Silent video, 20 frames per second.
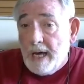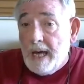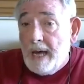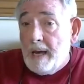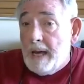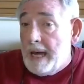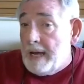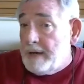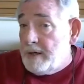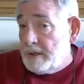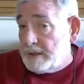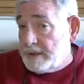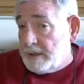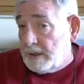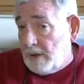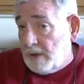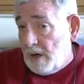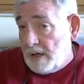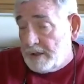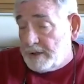and there's
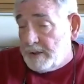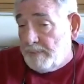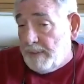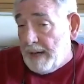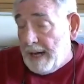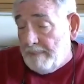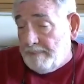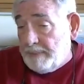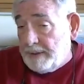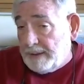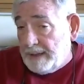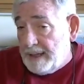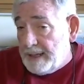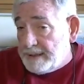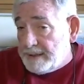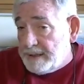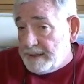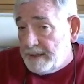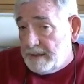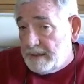a larger
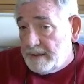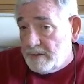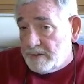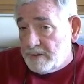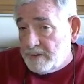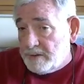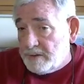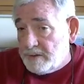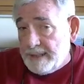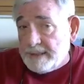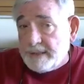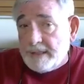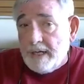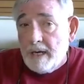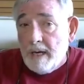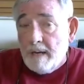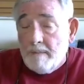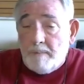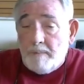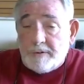population in those nests,
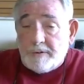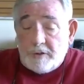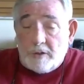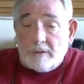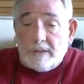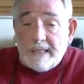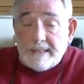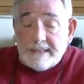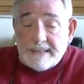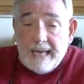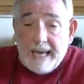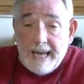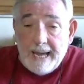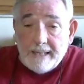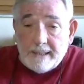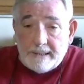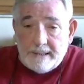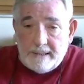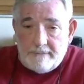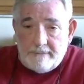but they're less
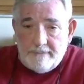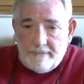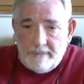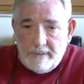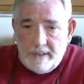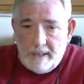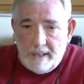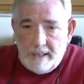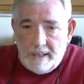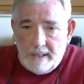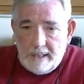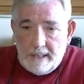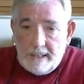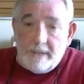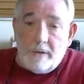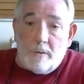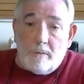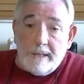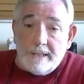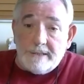active.
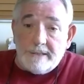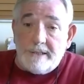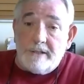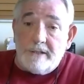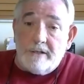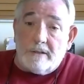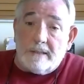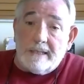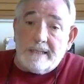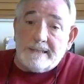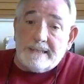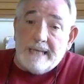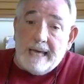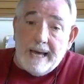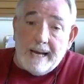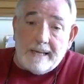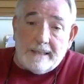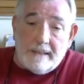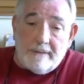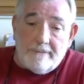And the reason they're less
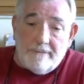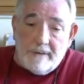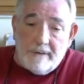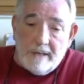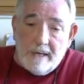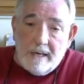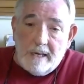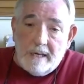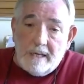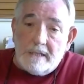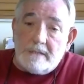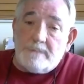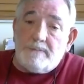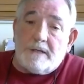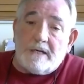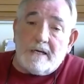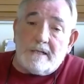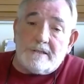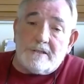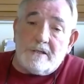active is
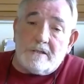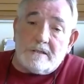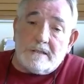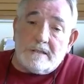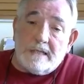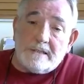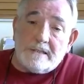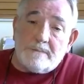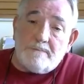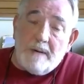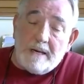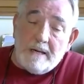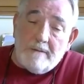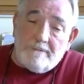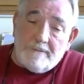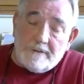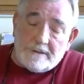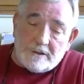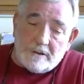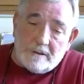because there's less
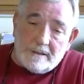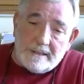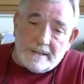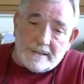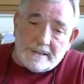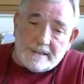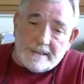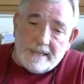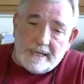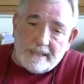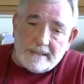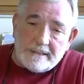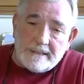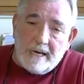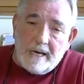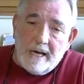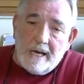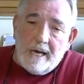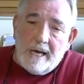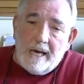beneficial insects
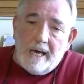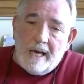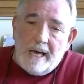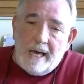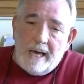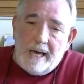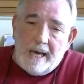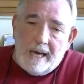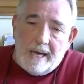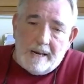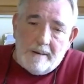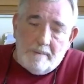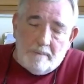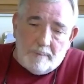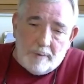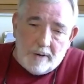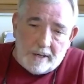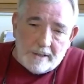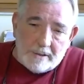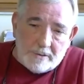and
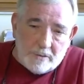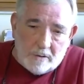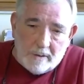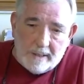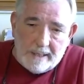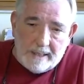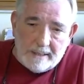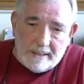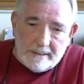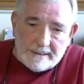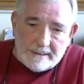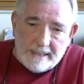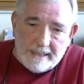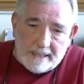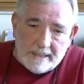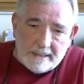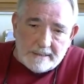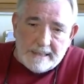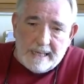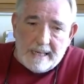predatory
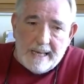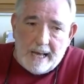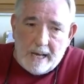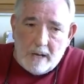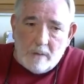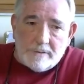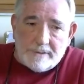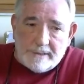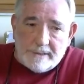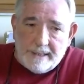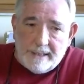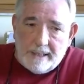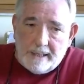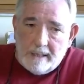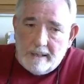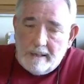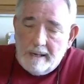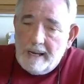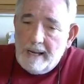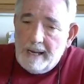insects out
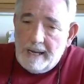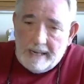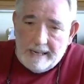there and